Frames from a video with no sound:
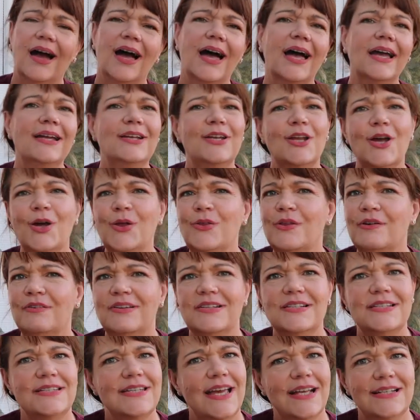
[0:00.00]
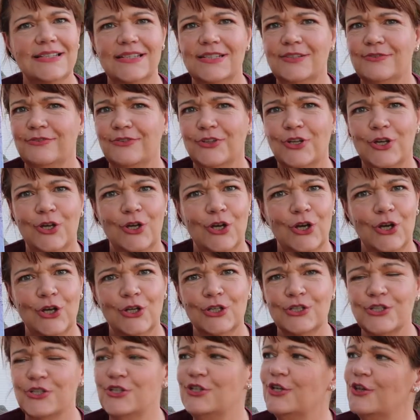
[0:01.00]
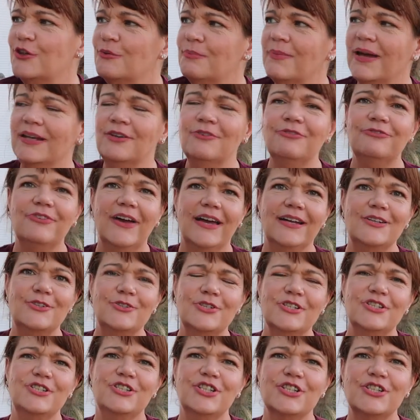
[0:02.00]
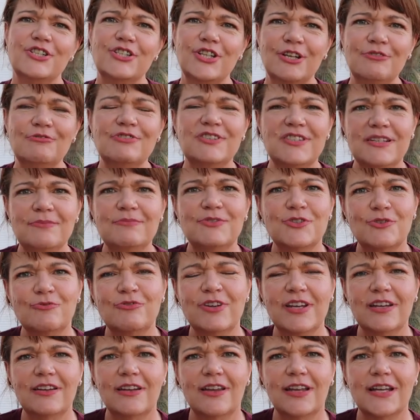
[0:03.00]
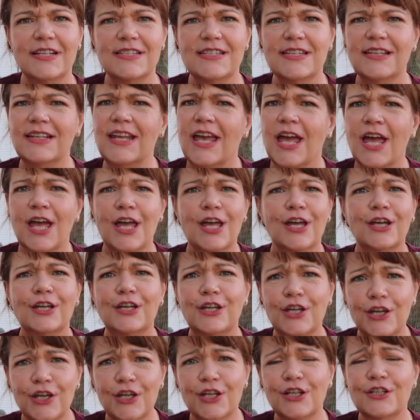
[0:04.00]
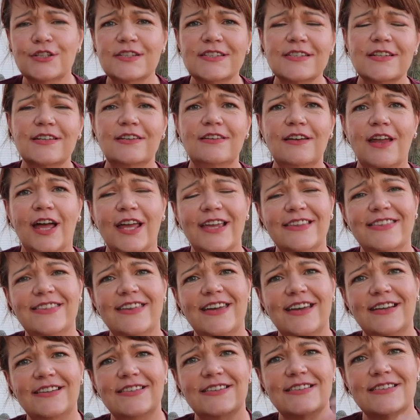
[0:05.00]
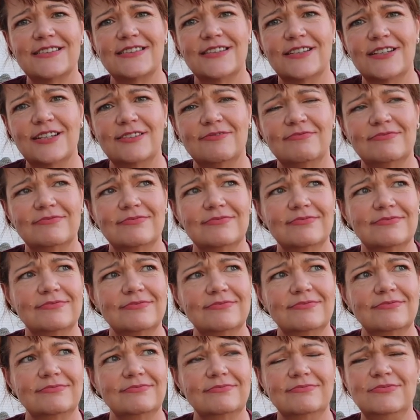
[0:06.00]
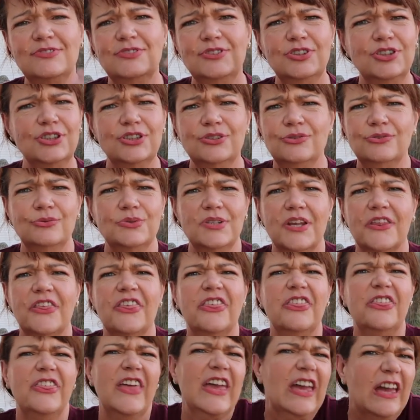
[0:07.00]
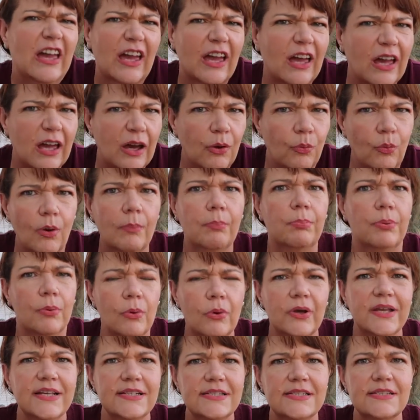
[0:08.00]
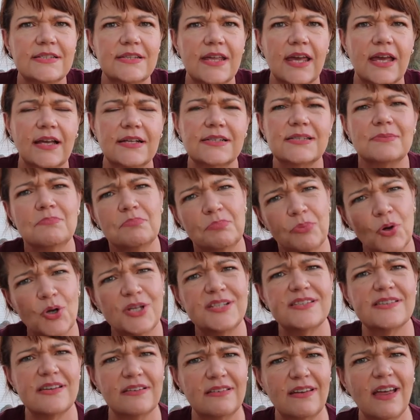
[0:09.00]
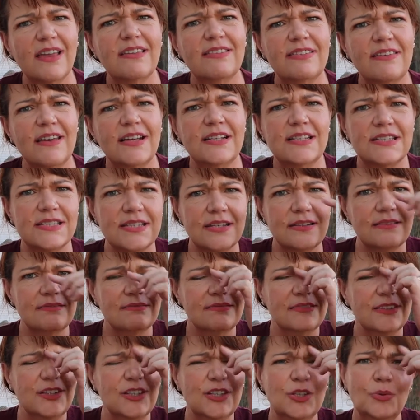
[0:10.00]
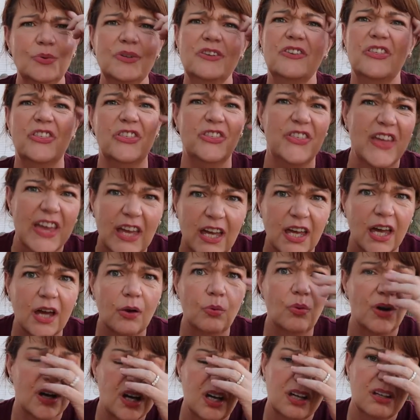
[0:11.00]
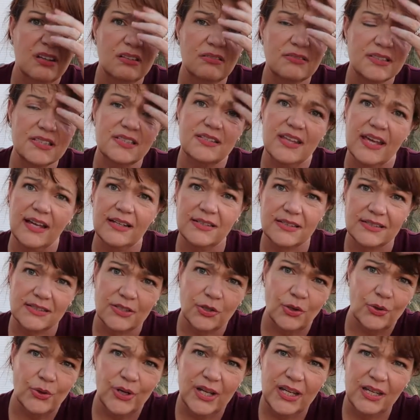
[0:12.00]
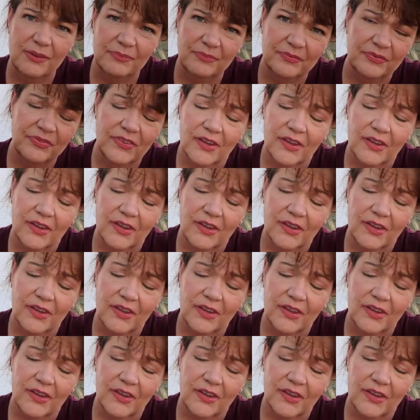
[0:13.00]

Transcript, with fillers: I know they're intended for girls. You know, the manufacturers just don't seem to realise that girls can like things that you would think were boys' things, and boys can like things that you would think were girls' things, sorry.